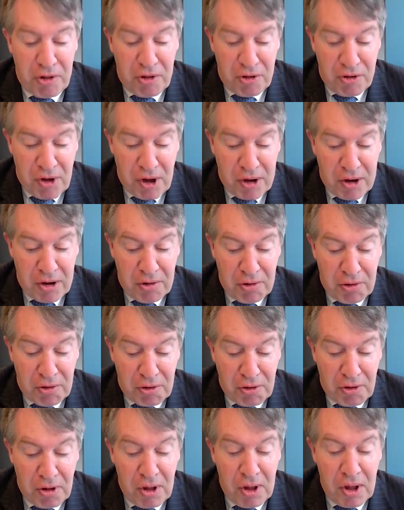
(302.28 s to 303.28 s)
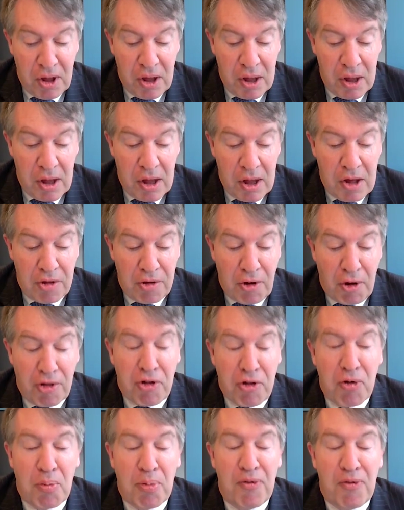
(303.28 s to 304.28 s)
Studies. He's
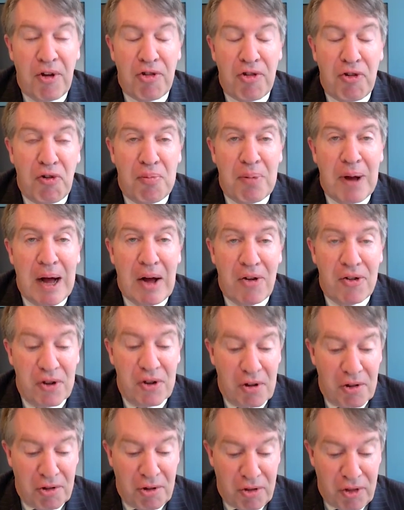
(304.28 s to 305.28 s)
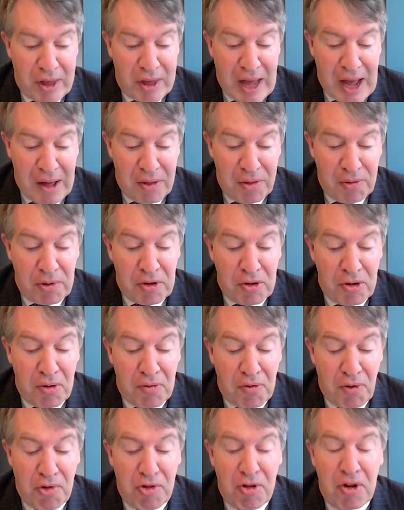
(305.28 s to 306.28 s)
also a professor of politics at the Catholic
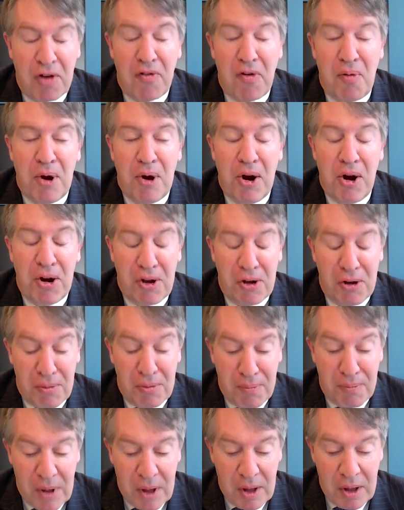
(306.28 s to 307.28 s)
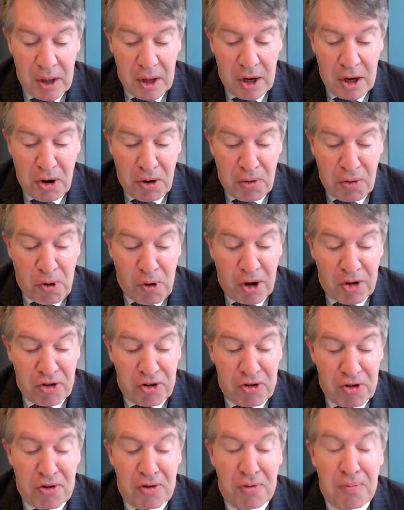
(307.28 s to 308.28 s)
University of America here in
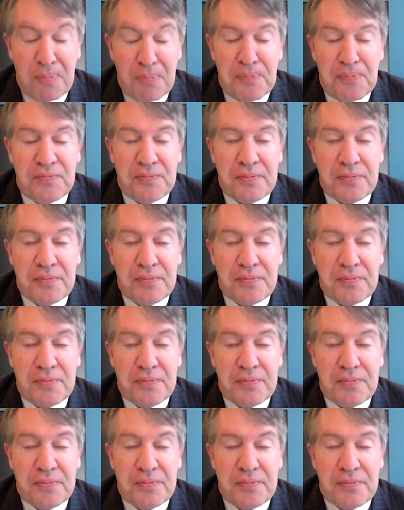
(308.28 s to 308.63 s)
Washington.